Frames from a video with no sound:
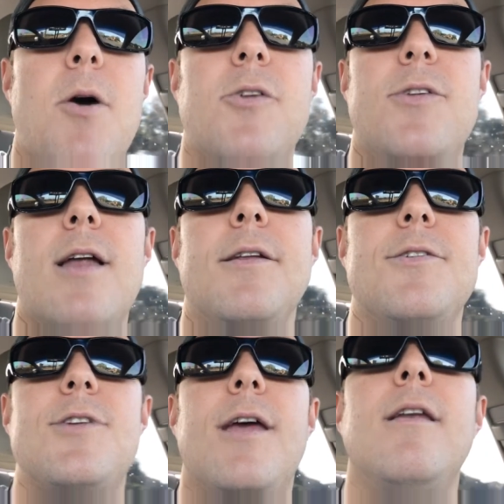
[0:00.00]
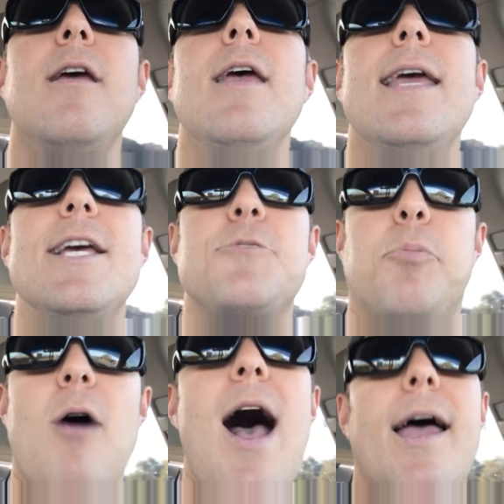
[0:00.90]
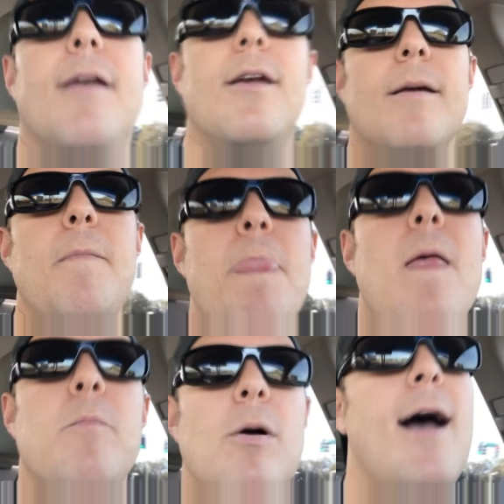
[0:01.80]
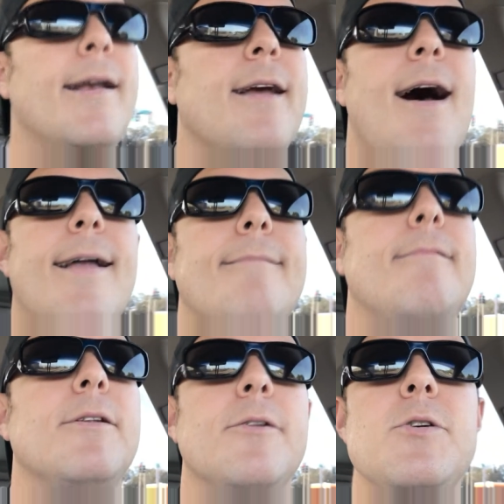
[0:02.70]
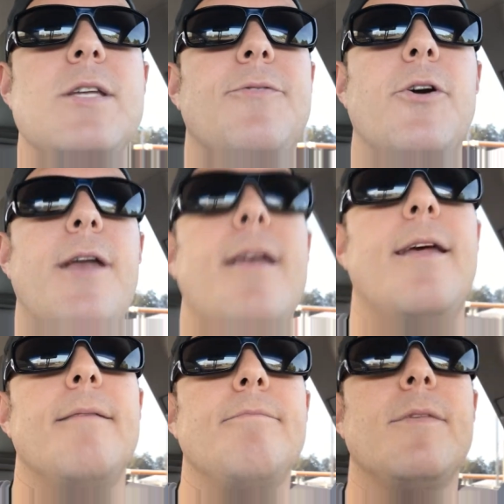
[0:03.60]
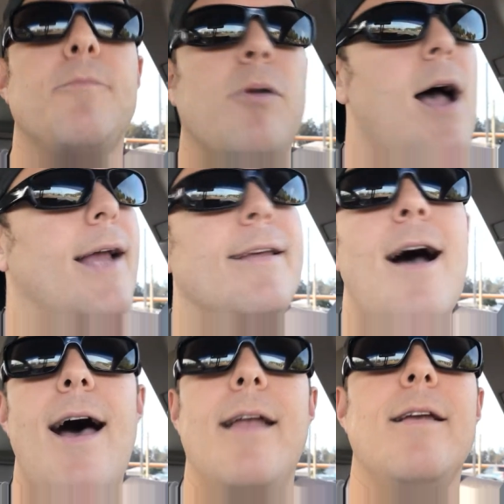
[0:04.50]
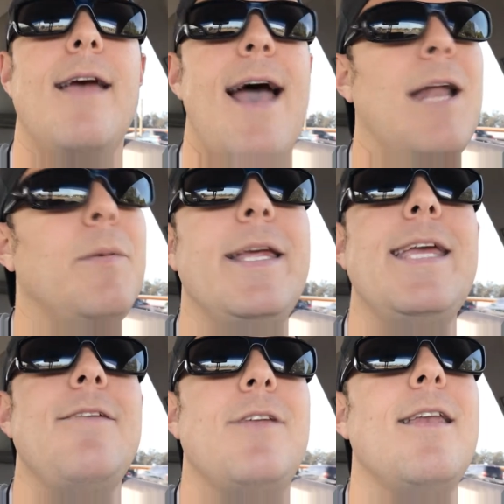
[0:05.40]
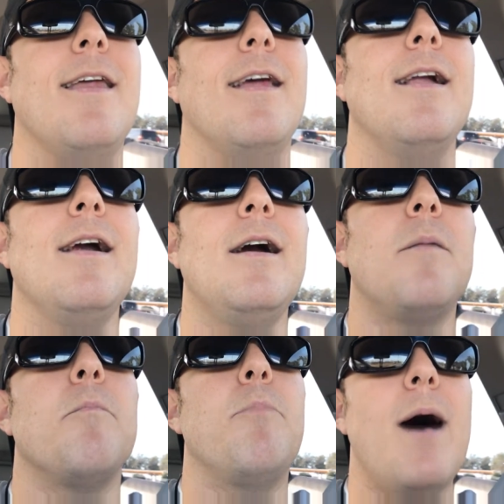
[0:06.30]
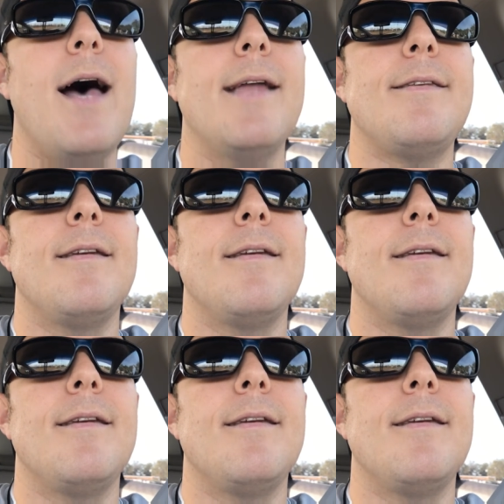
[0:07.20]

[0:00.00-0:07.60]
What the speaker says: most deadly sin, is pride. Pride got Lucifer, didn't it? Pride got Adam and Eve, didn't it? But